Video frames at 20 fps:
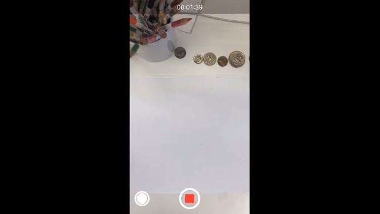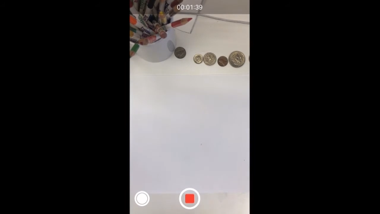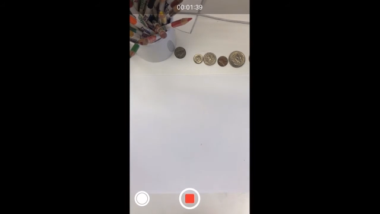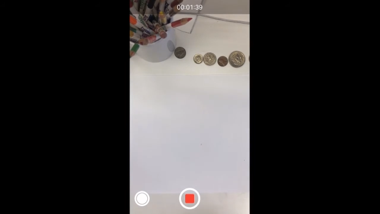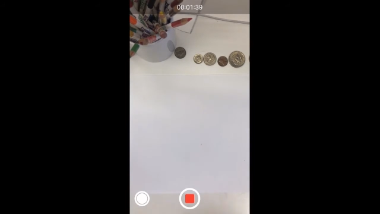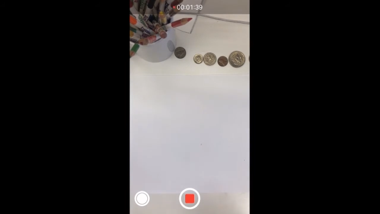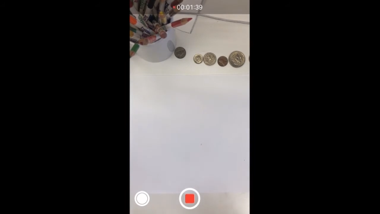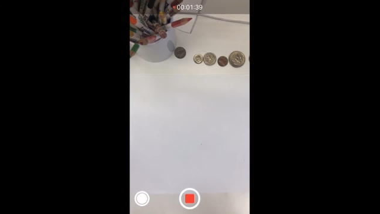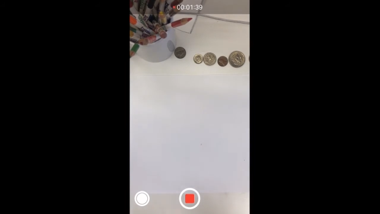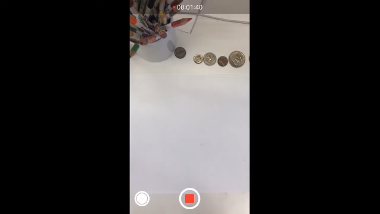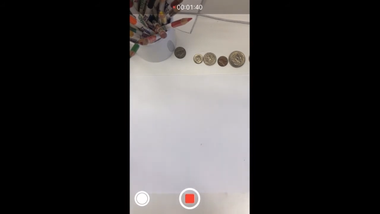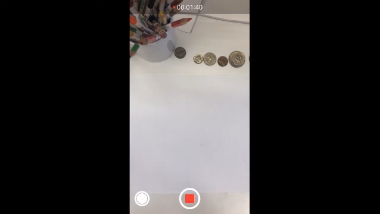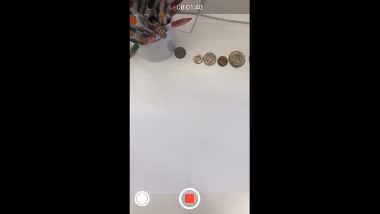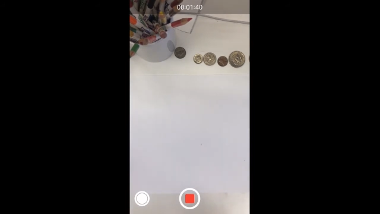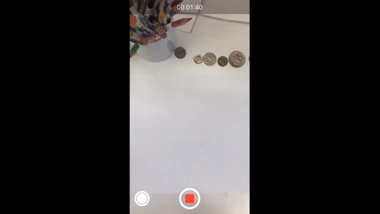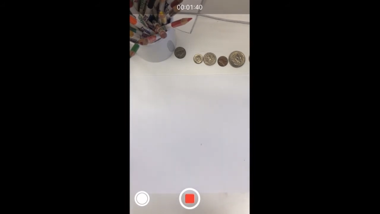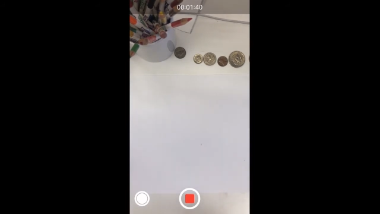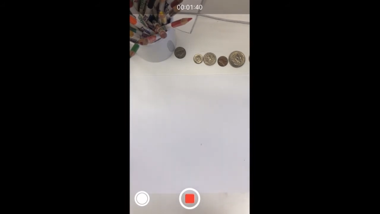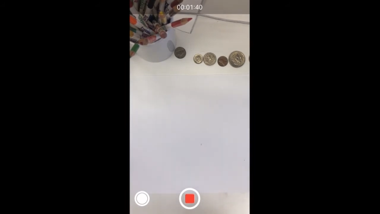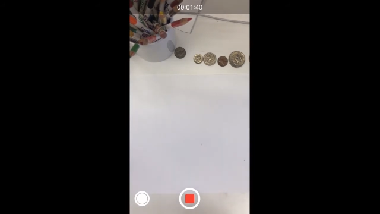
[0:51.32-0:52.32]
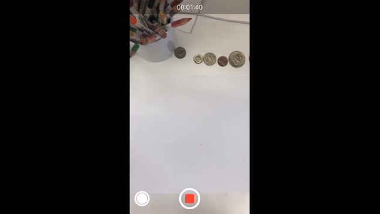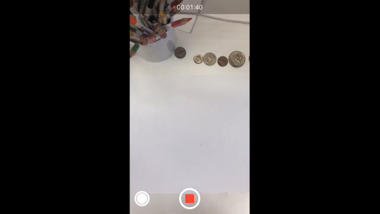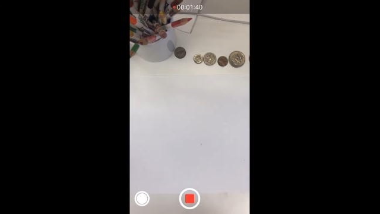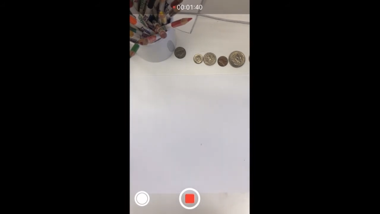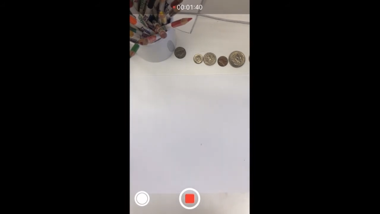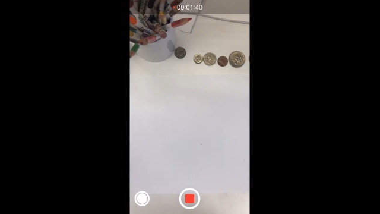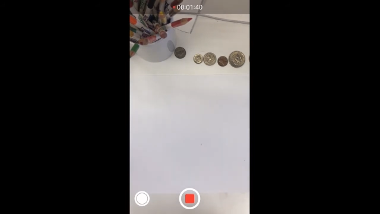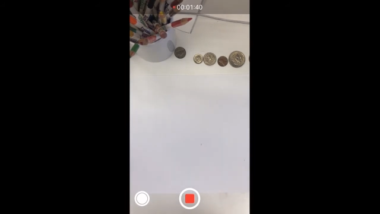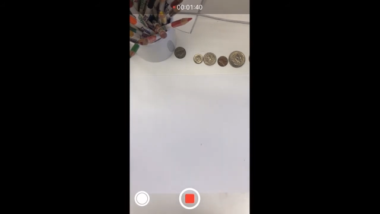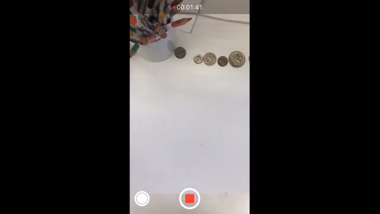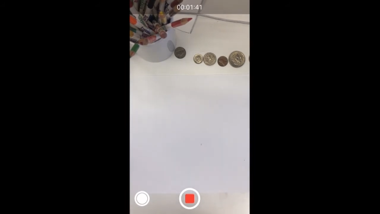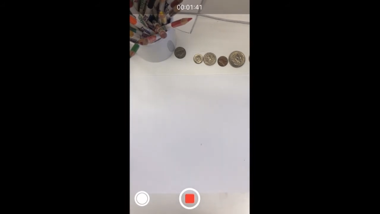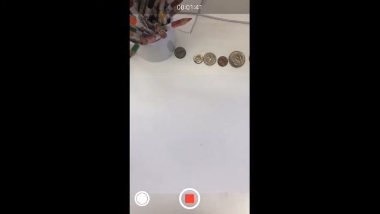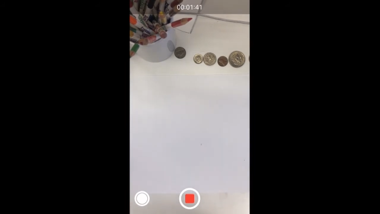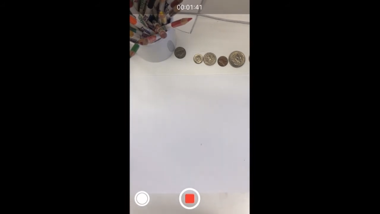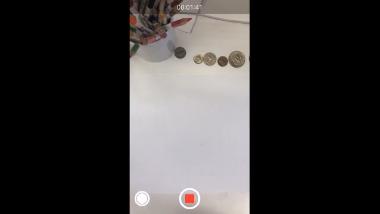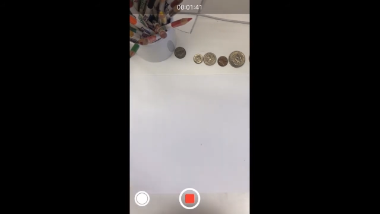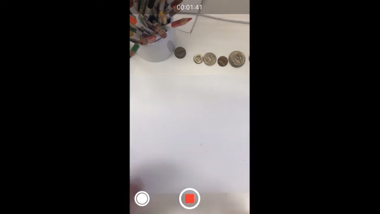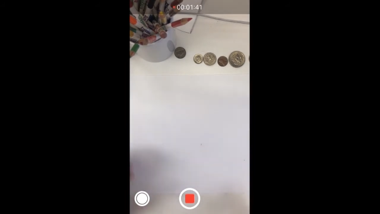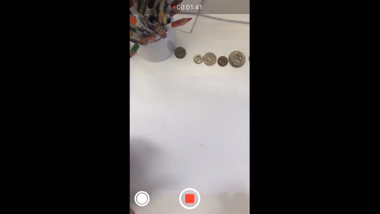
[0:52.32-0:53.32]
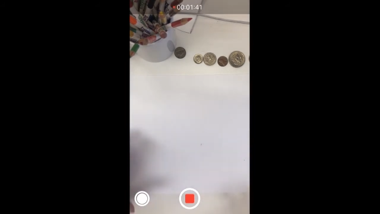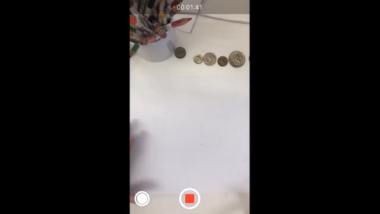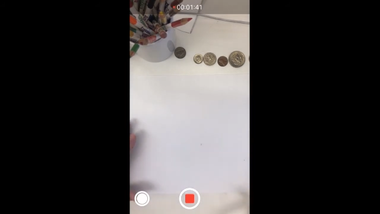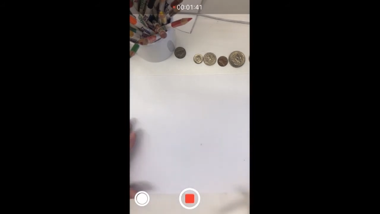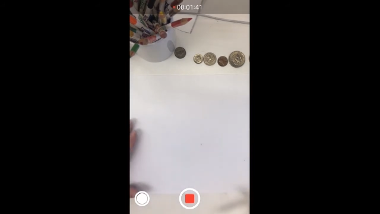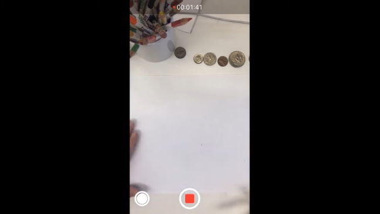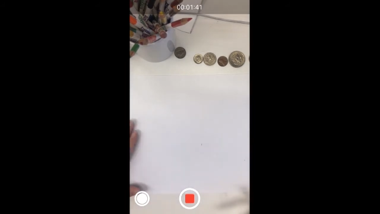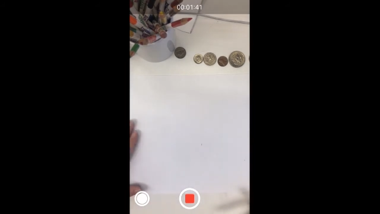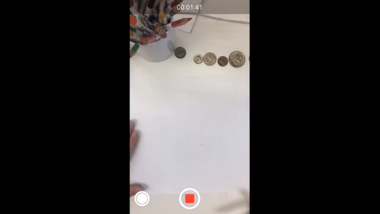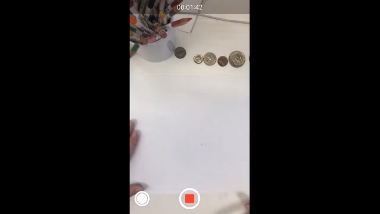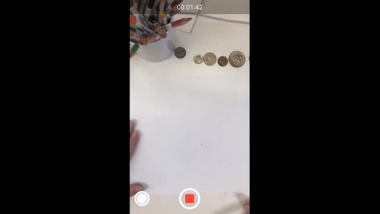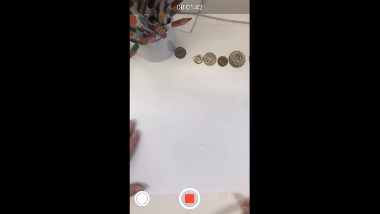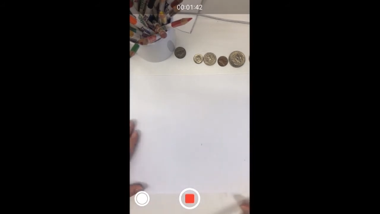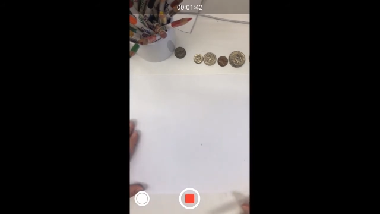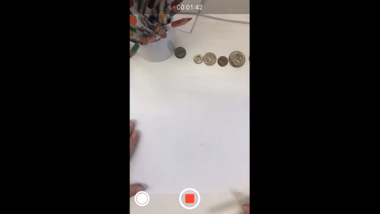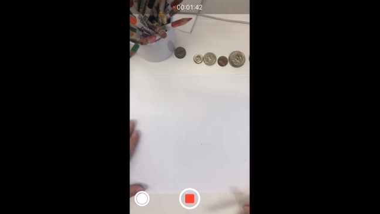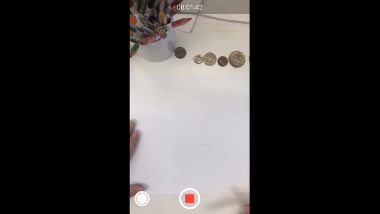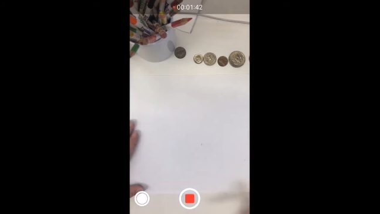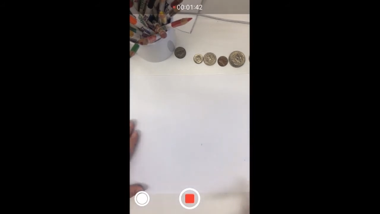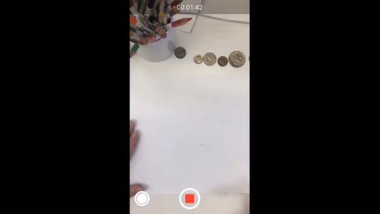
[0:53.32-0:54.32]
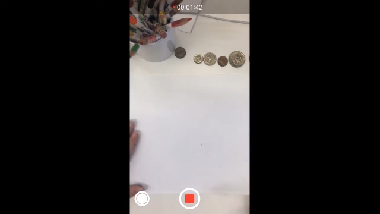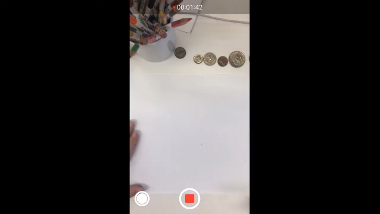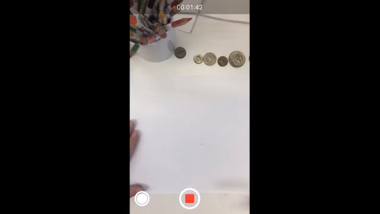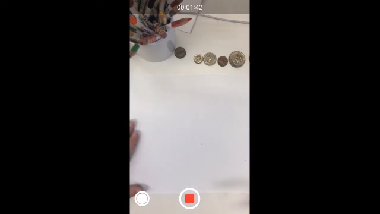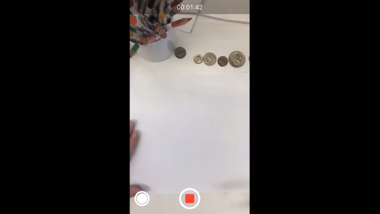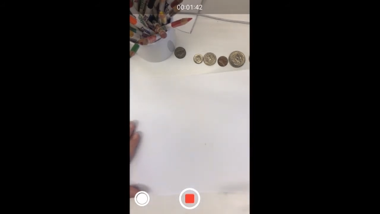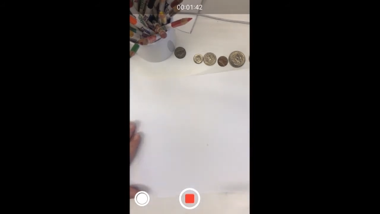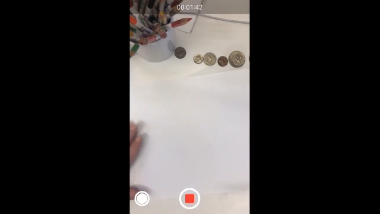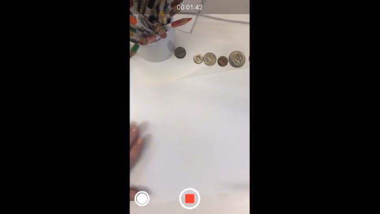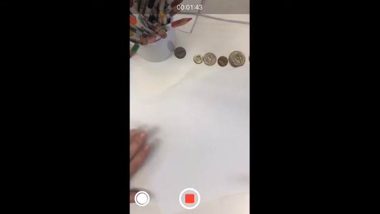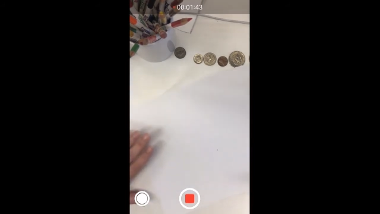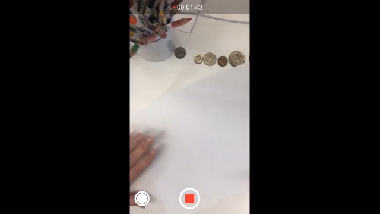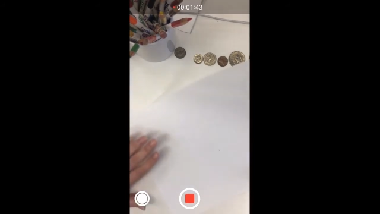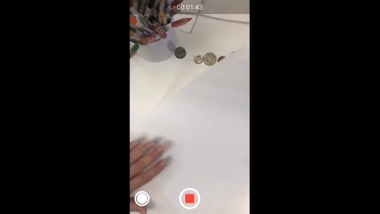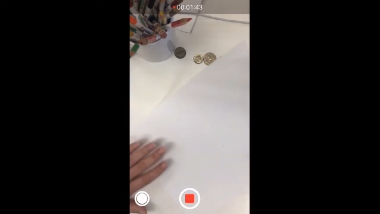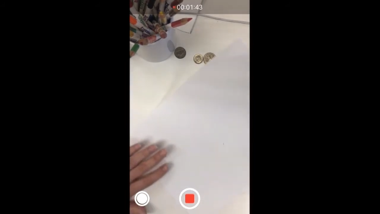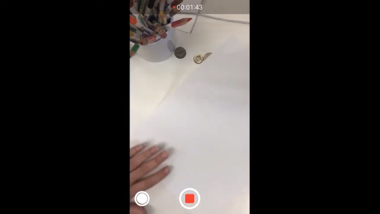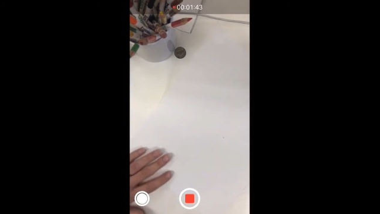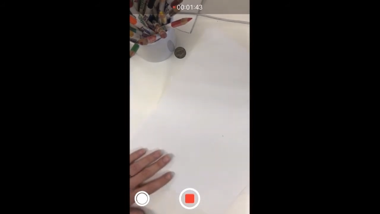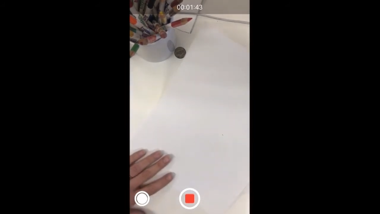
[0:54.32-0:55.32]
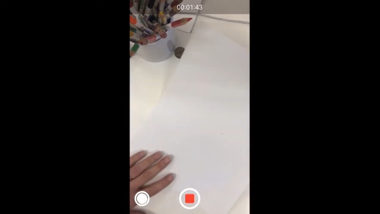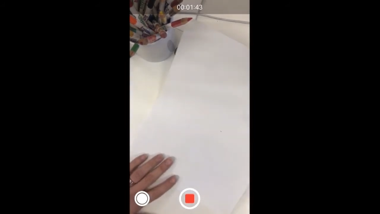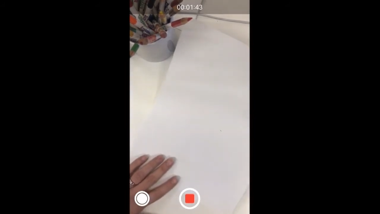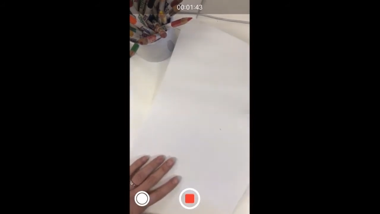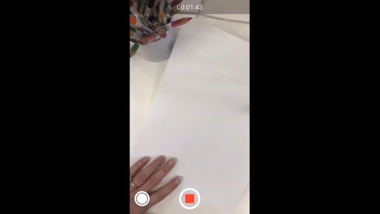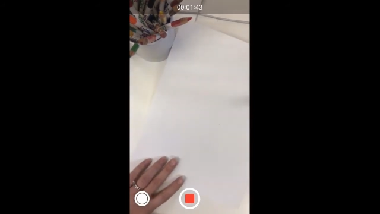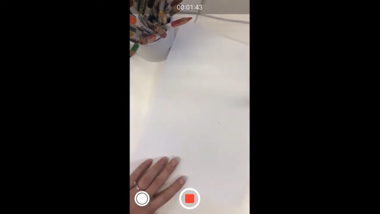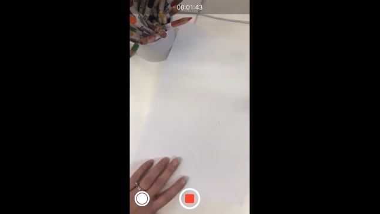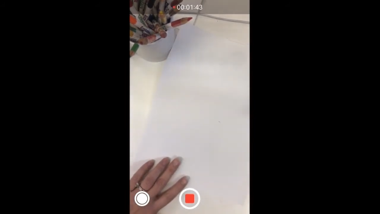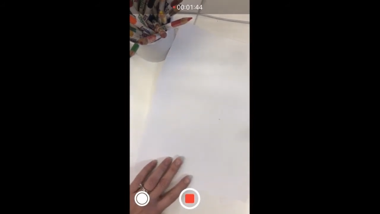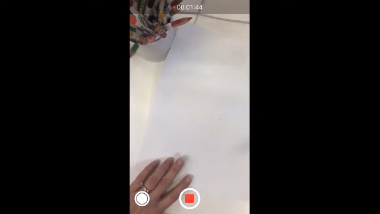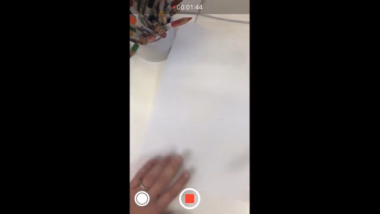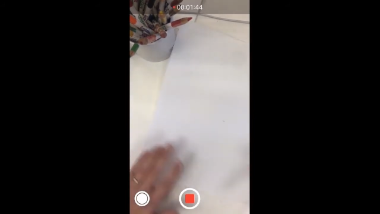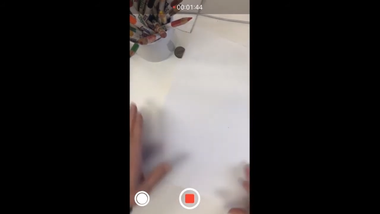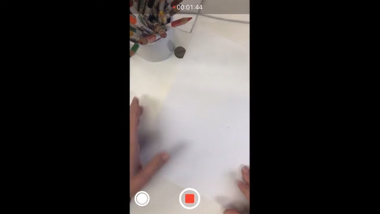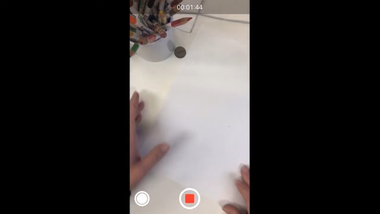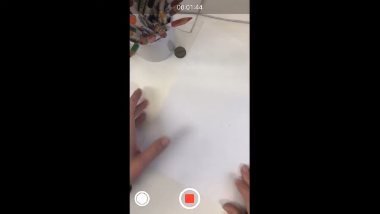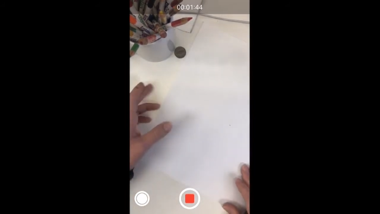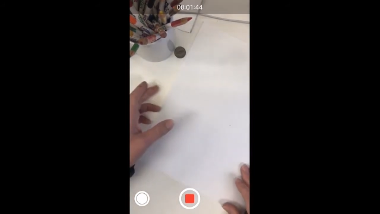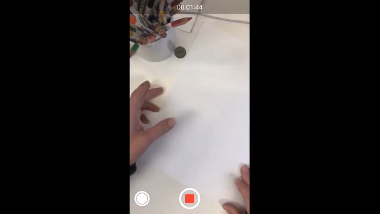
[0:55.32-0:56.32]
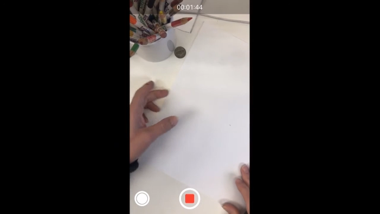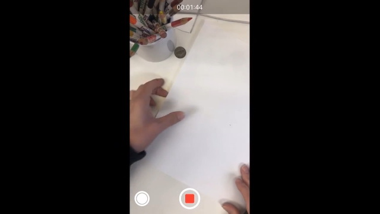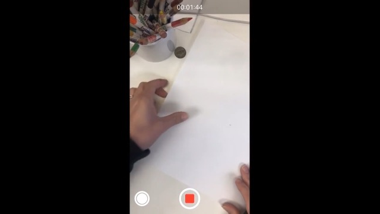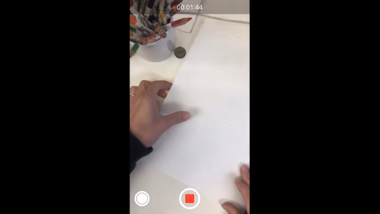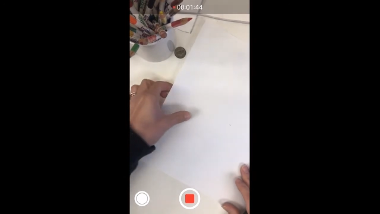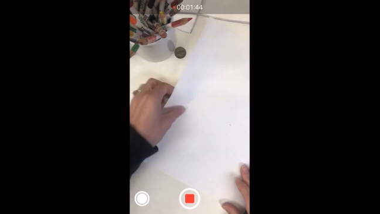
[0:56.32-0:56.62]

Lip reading: [unreadable: no face in view]